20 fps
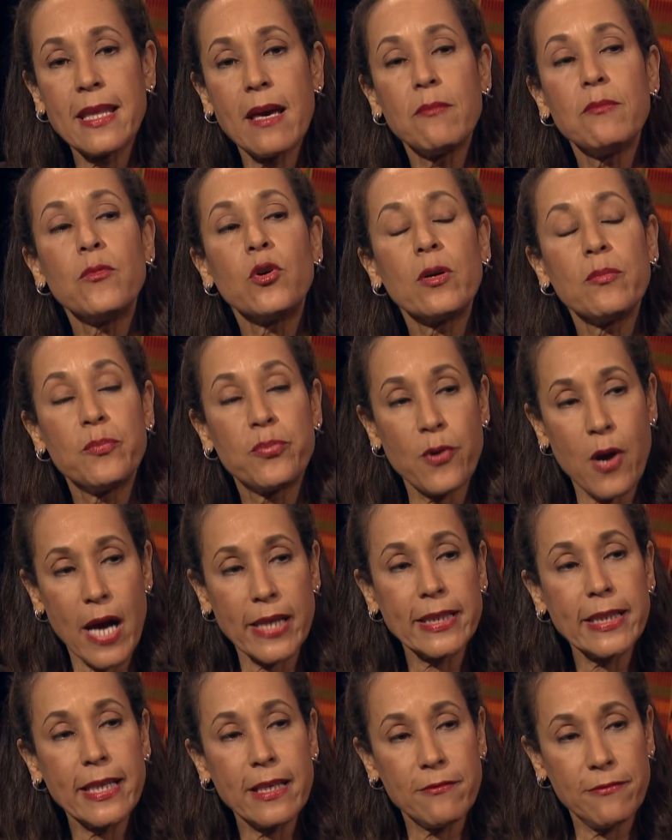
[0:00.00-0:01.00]
them more
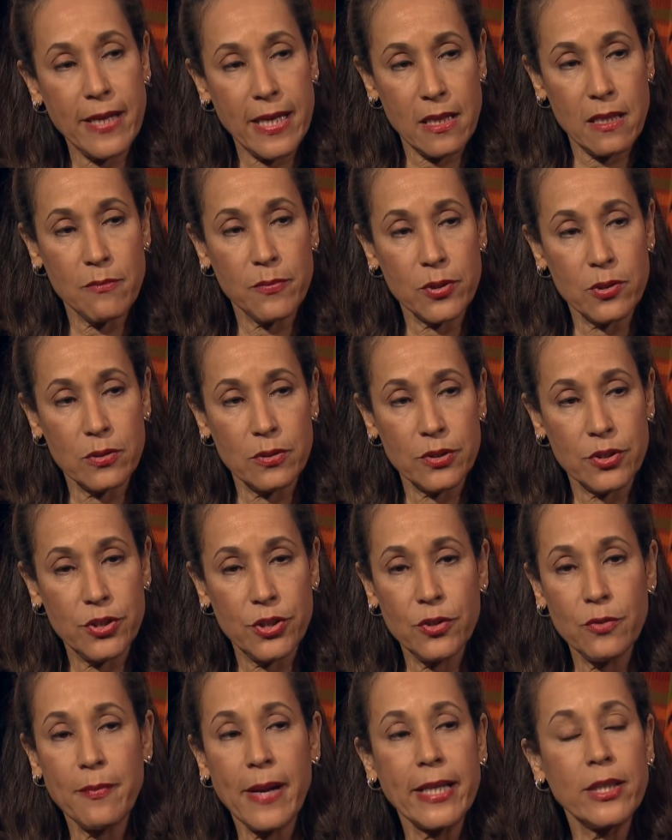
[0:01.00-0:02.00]
broadly available
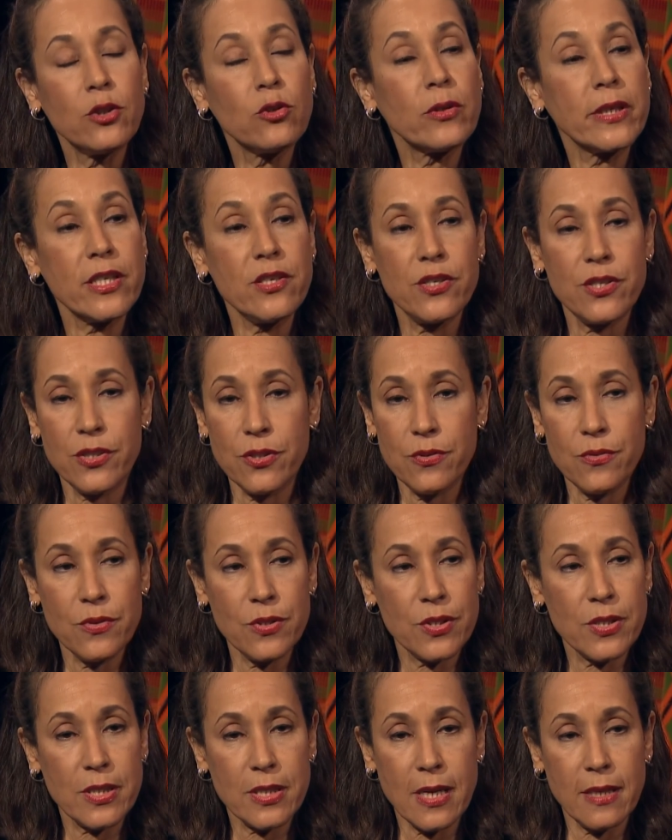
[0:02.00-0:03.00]
to minority
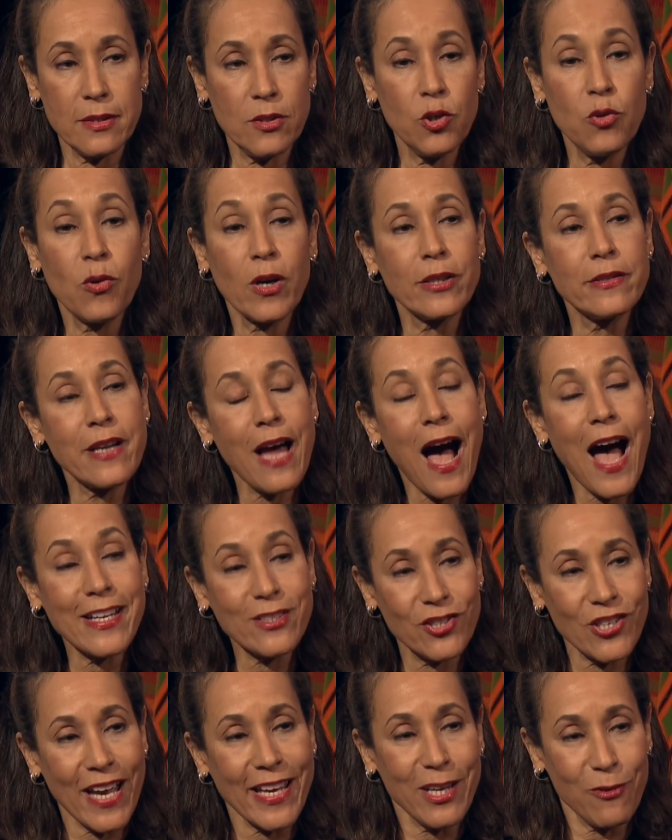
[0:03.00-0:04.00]
students uh, who are
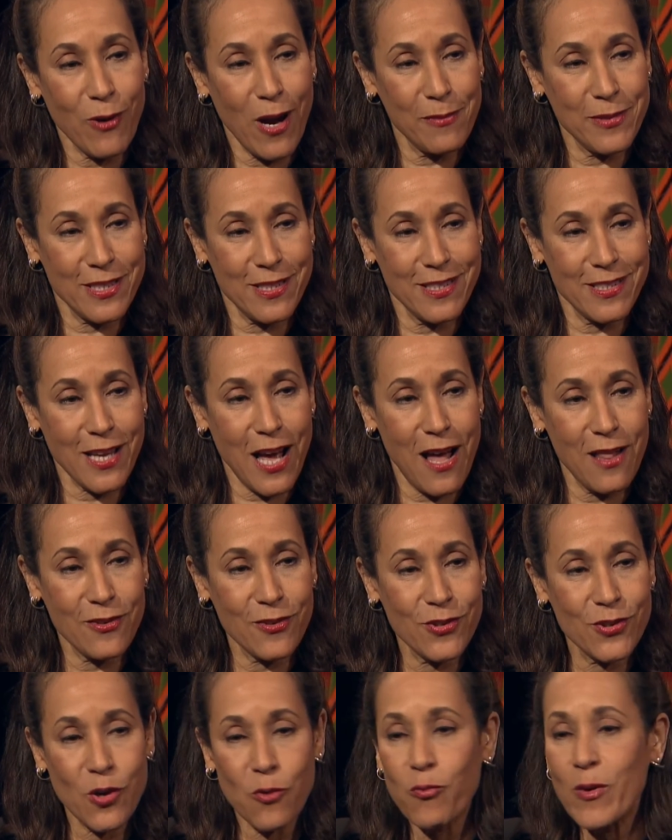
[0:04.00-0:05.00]
not Jackie Robinson
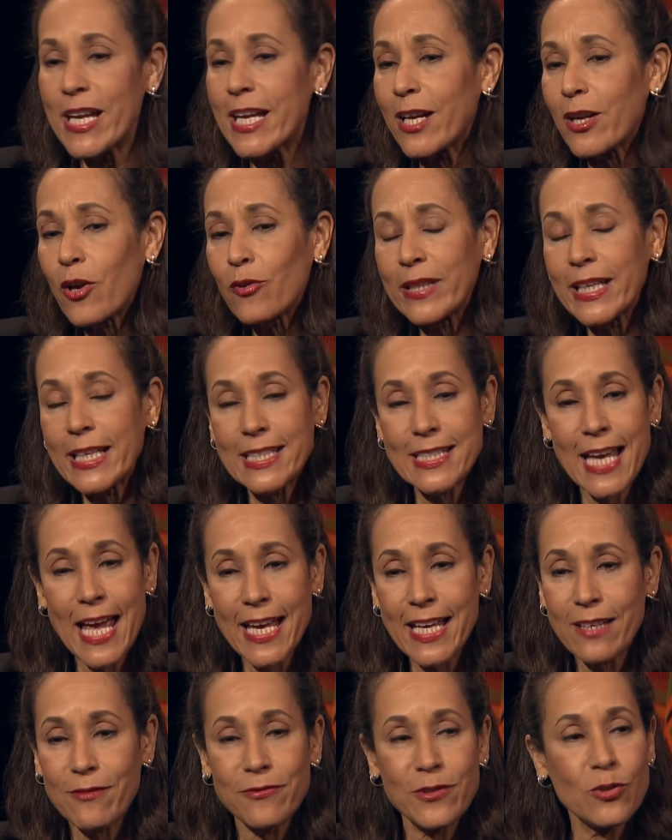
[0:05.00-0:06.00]
scholars. So we can only
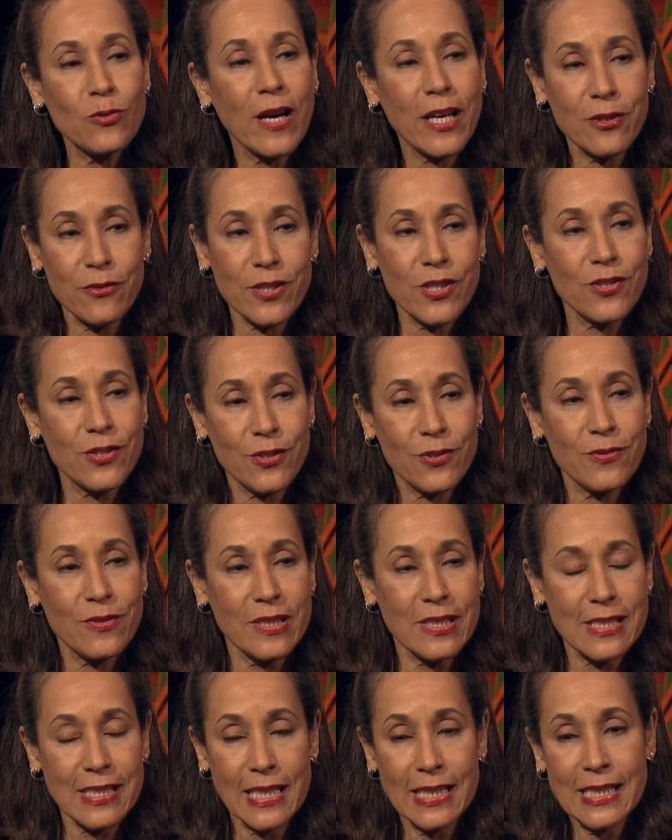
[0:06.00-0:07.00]
take a few hundred
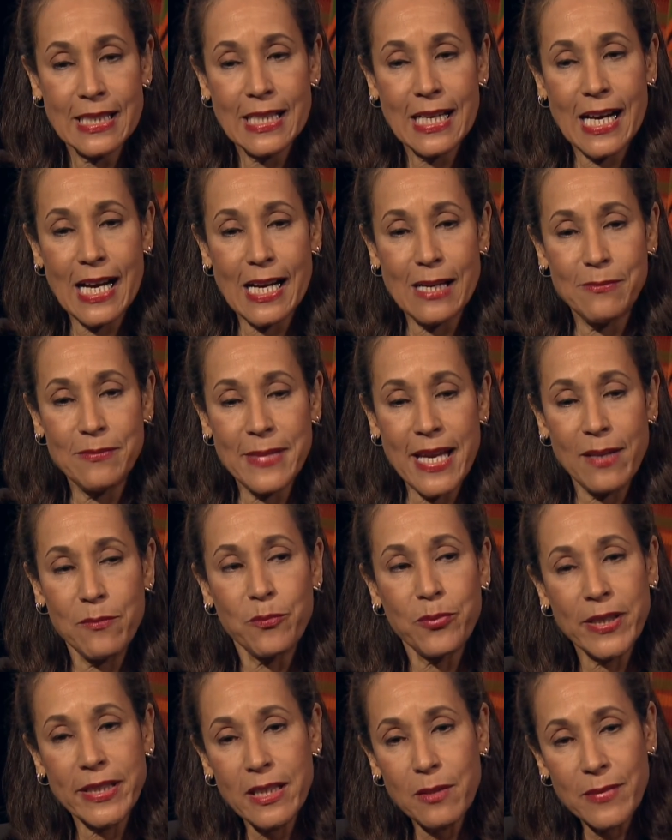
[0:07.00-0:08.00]
students um,
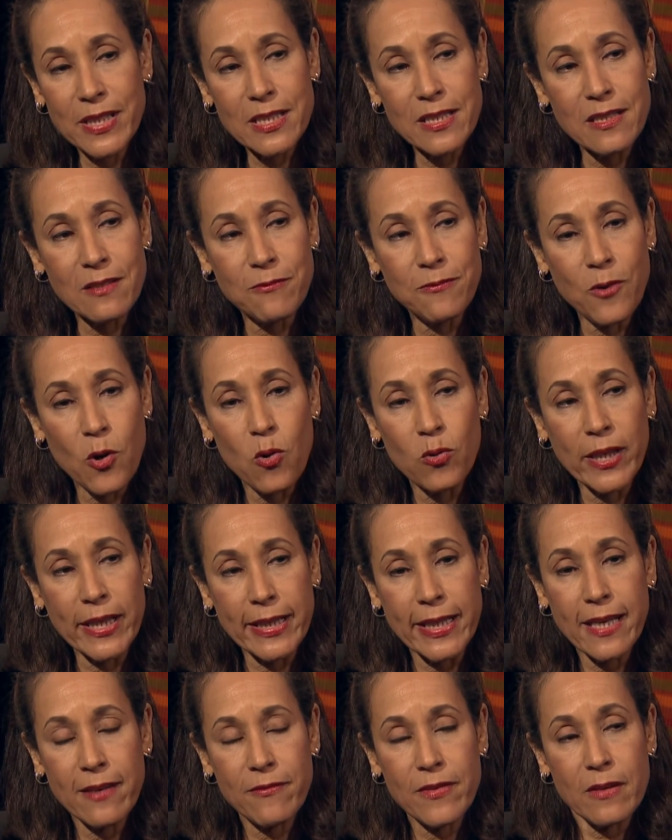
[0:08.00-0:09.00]
and bring them into the fold
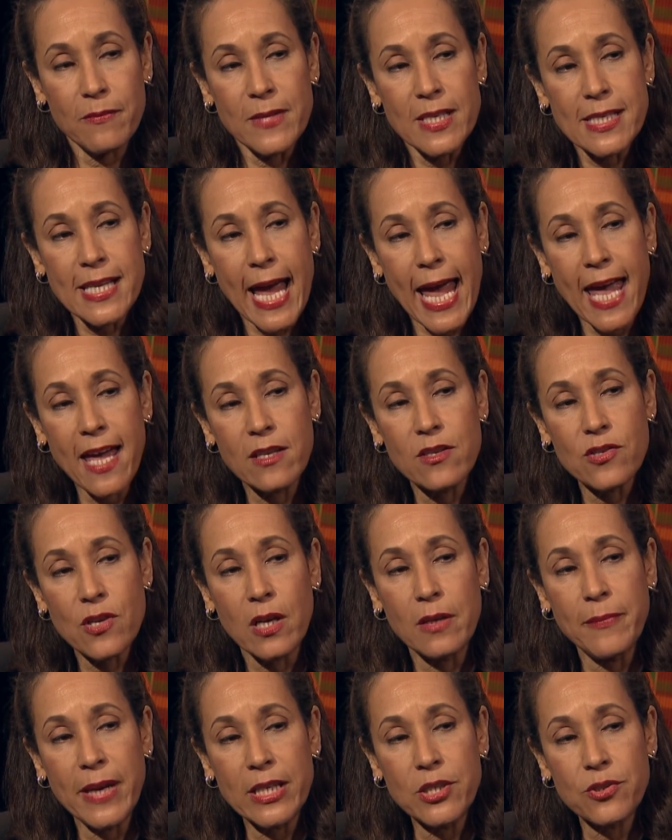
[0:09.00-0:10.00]
and give them this
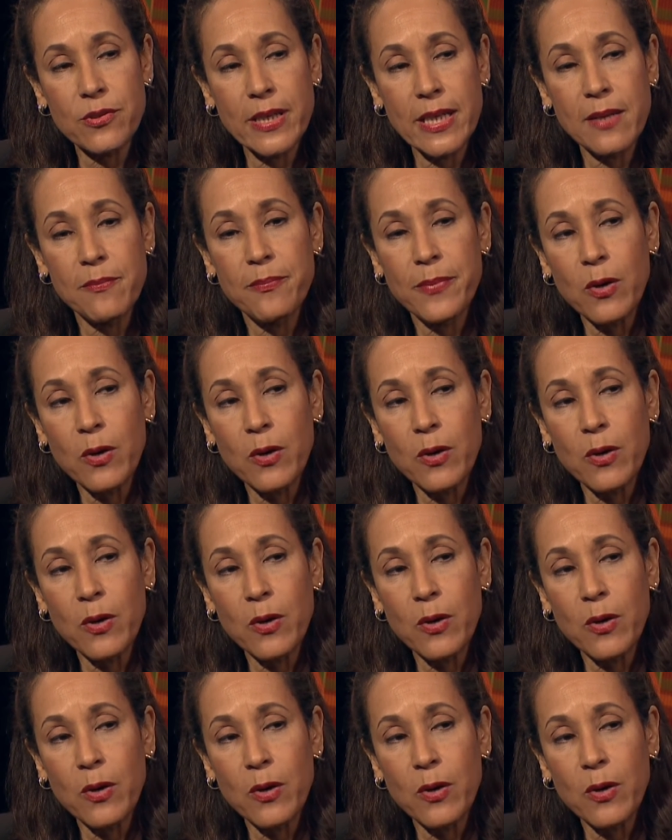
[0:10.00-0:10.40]
hands-on mentoring.